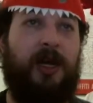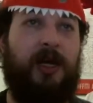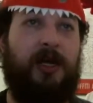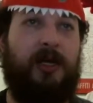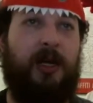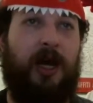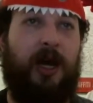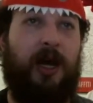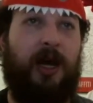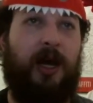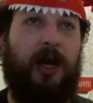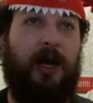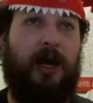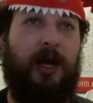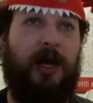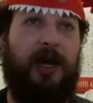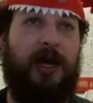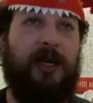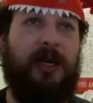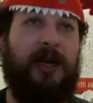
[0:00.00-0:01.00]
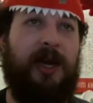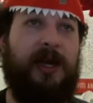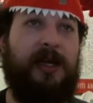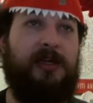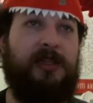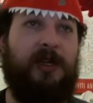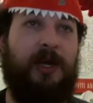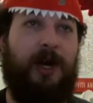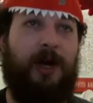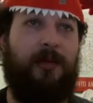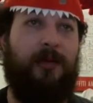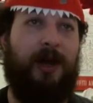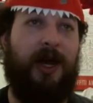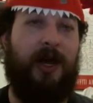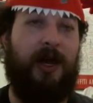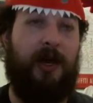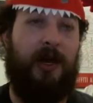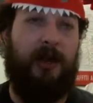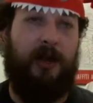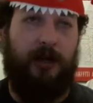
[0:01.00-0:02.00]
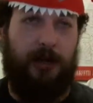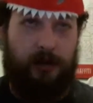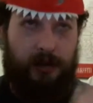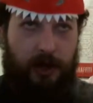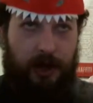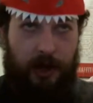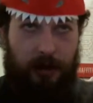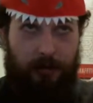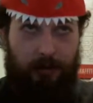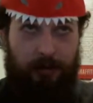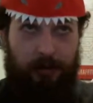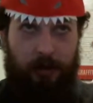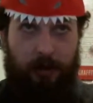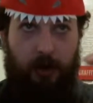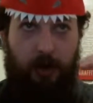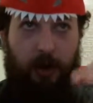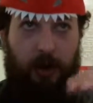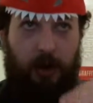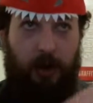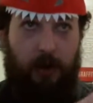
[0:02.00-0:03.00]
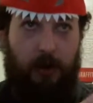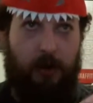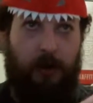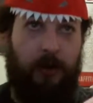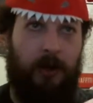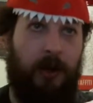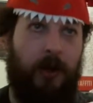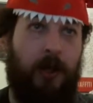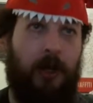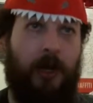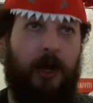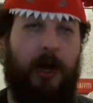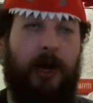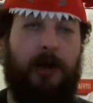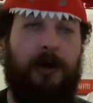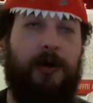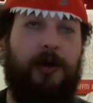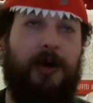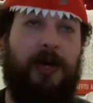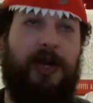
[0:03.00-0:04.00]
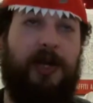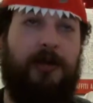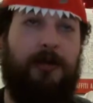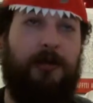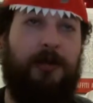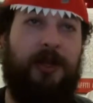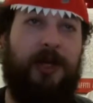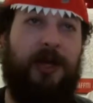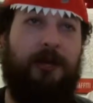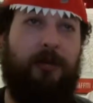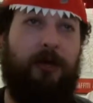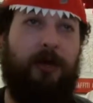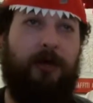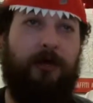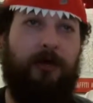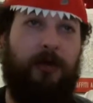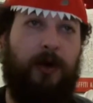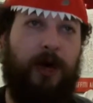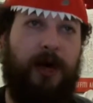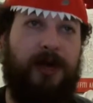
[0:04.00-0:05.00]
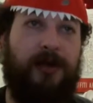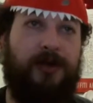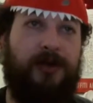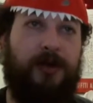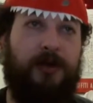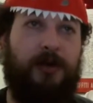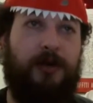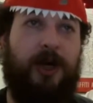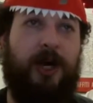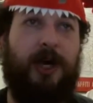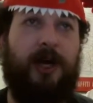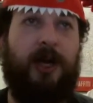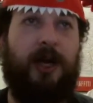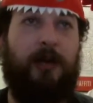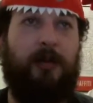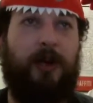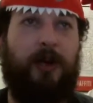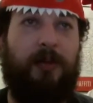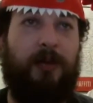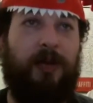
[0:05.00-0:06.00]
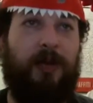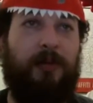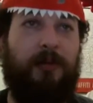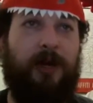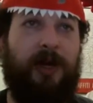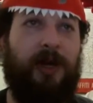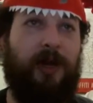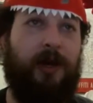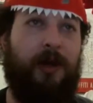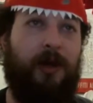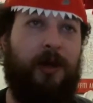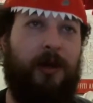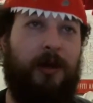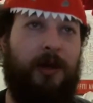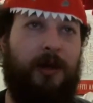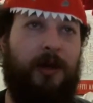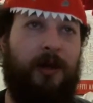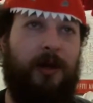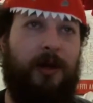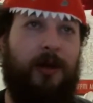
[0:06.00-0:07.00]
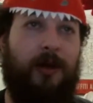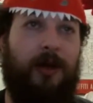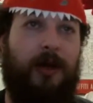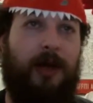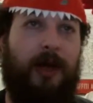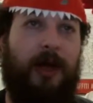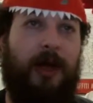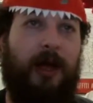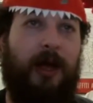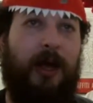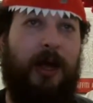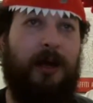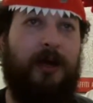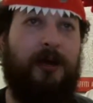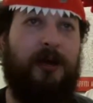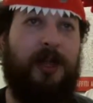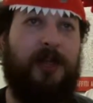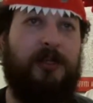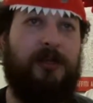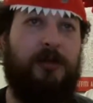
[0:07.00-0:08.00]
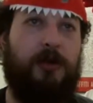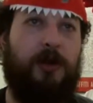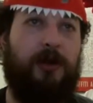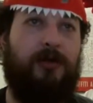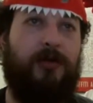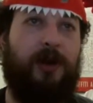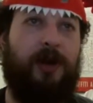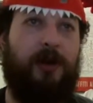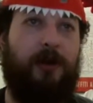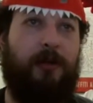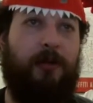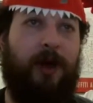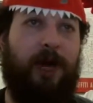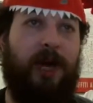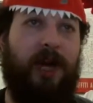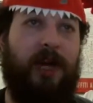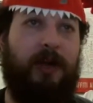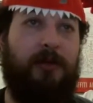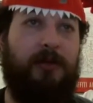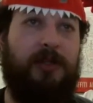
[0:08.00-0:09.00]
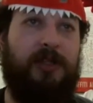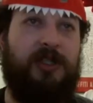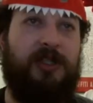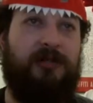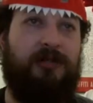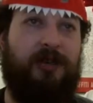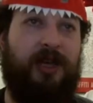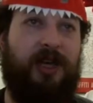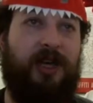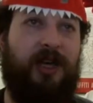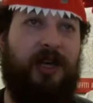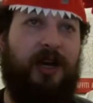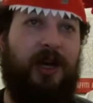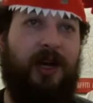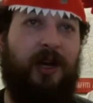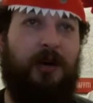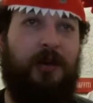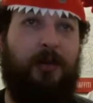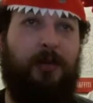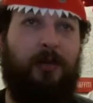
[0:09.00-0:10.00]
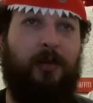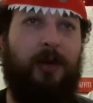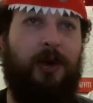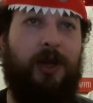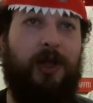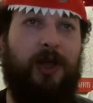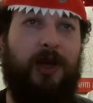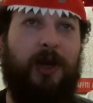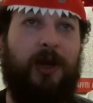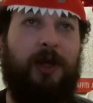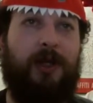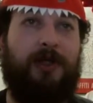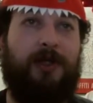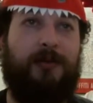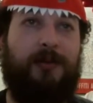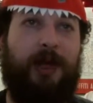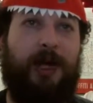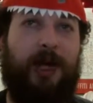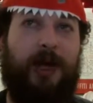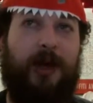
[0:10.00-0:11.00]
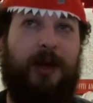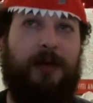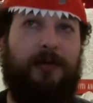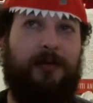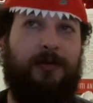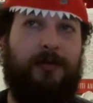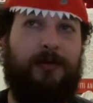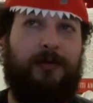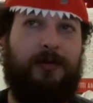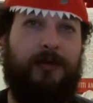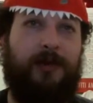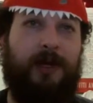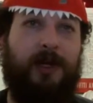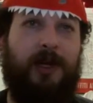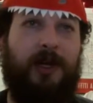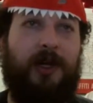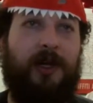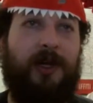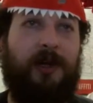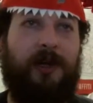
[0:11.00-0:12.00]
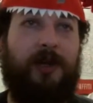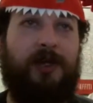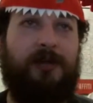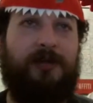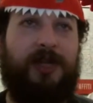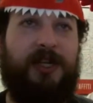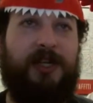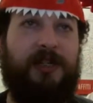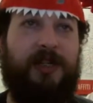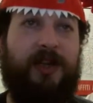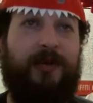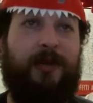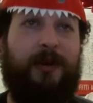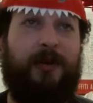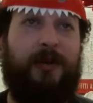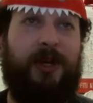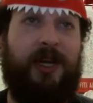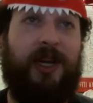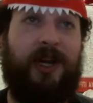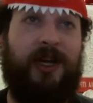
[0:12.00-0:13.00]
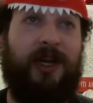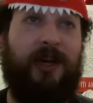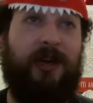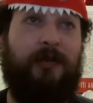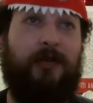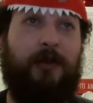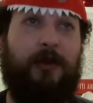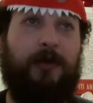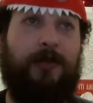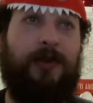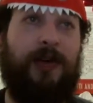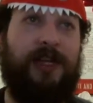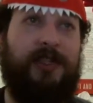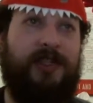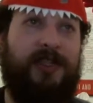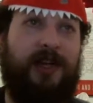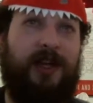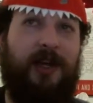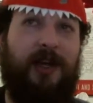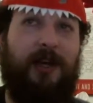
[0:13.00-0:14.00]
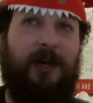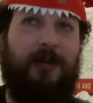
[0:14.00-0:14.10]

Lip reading: engage combat and then try to burrow underneath with that pulverizer and try to come up in the middle. And that sort of undermining would just be really awesome to have, especially if I'm attacking a fortified city.